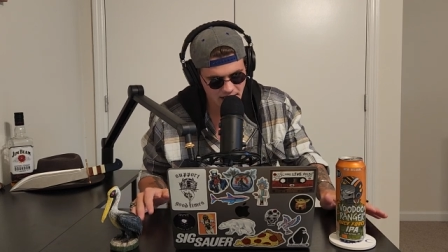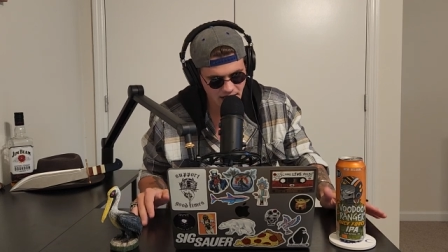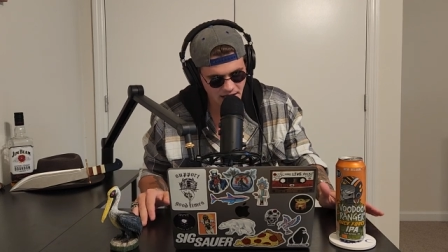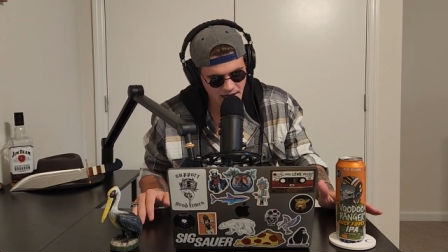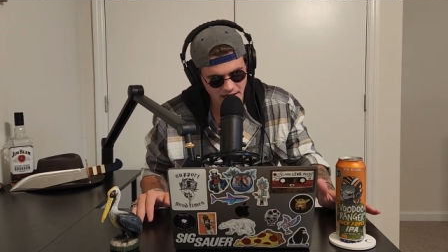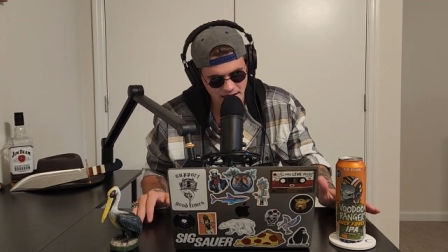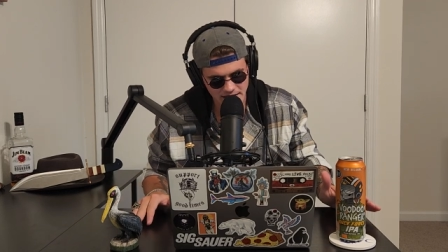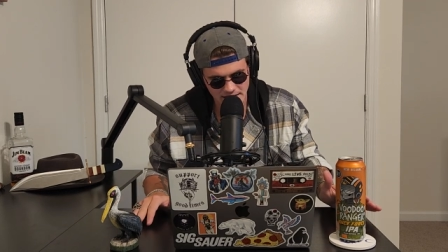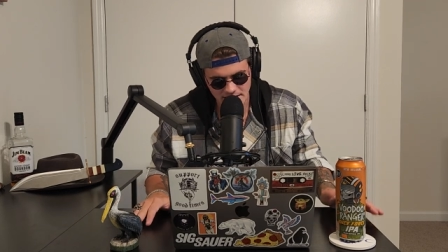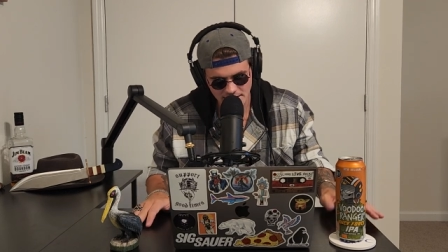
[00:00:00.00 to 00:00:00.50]

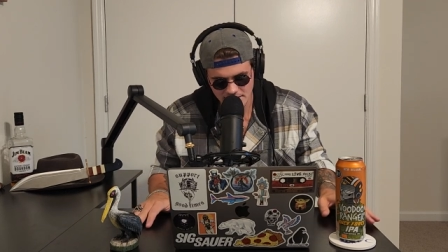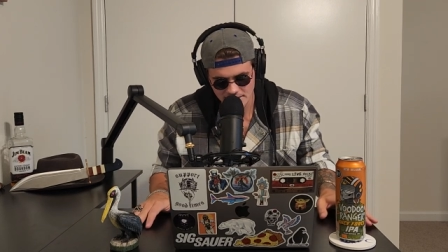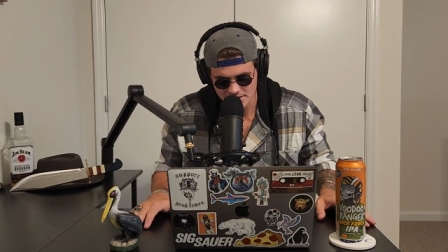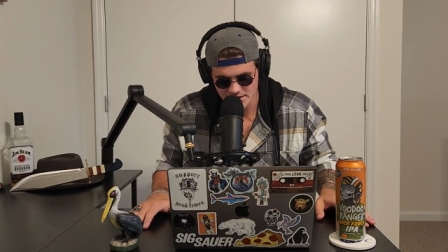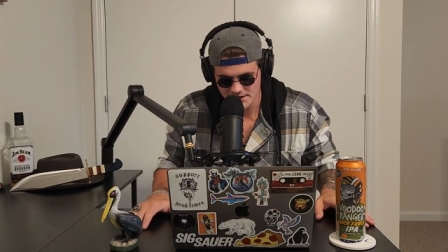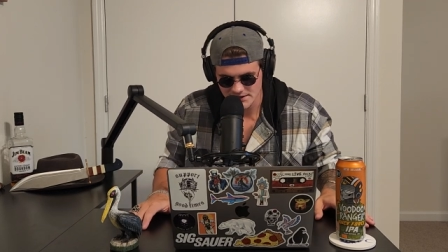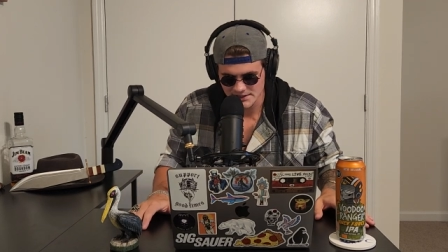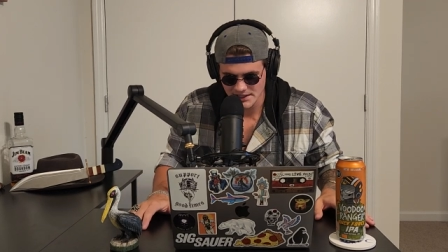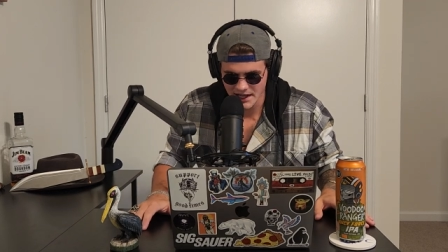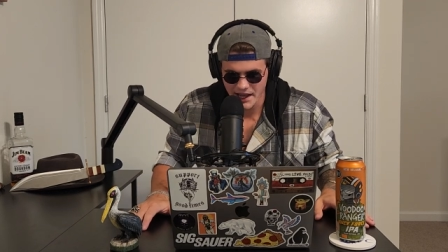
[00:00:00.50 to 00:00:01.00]
And I click on
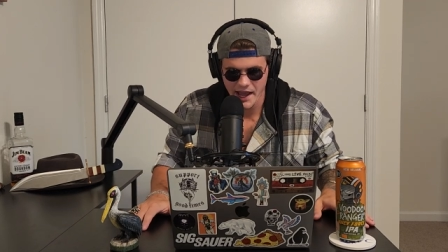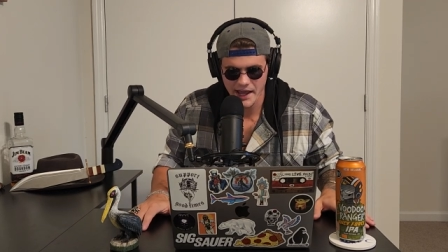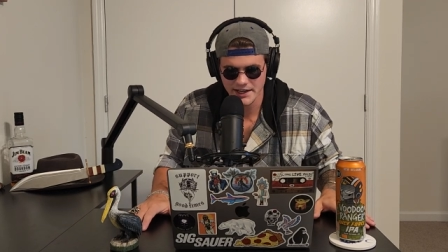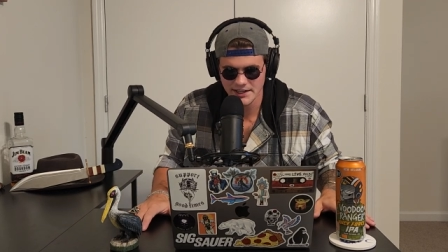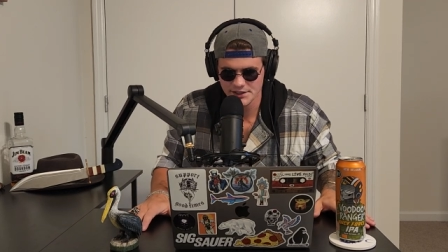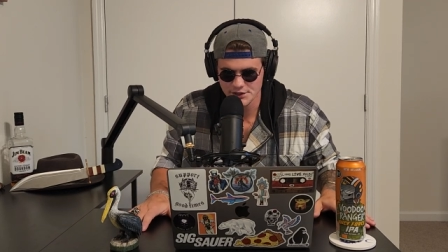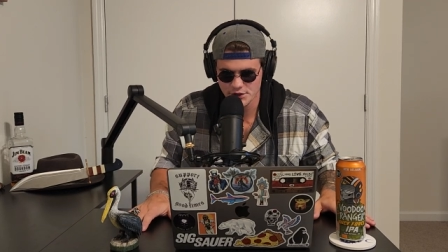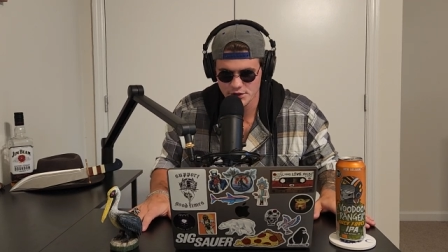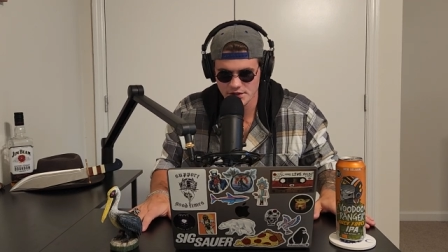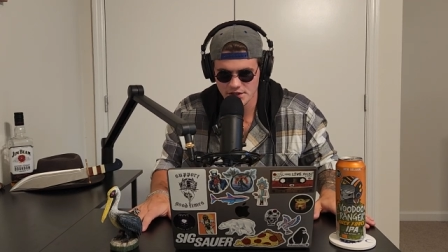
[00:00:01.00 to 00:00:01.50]
this and
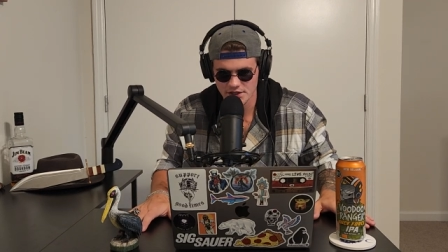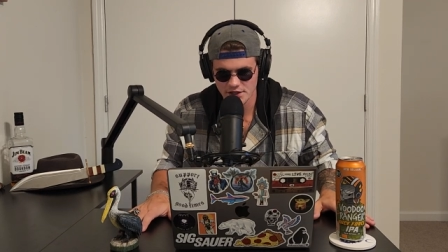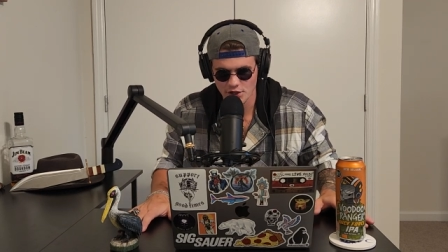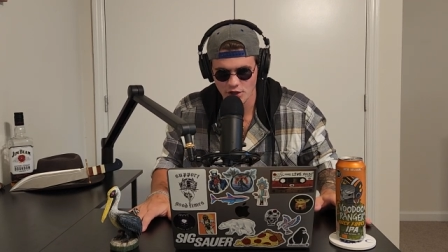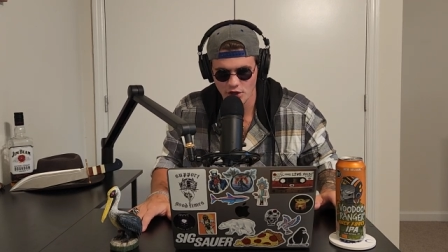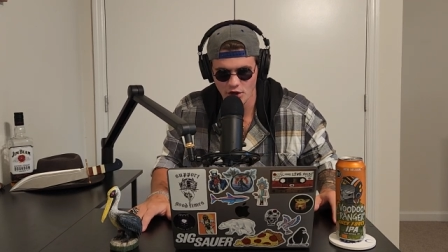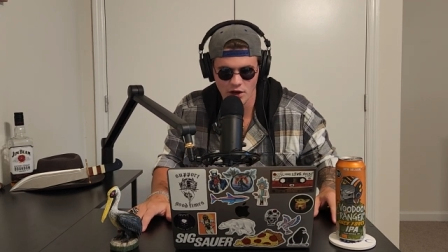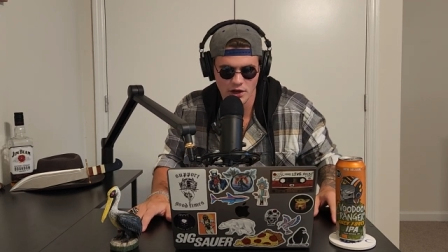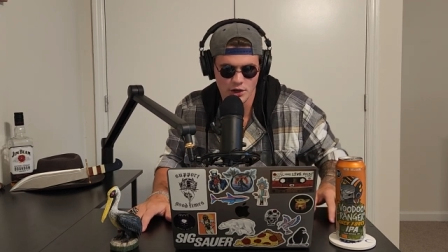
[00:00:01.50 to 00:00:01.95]
it's called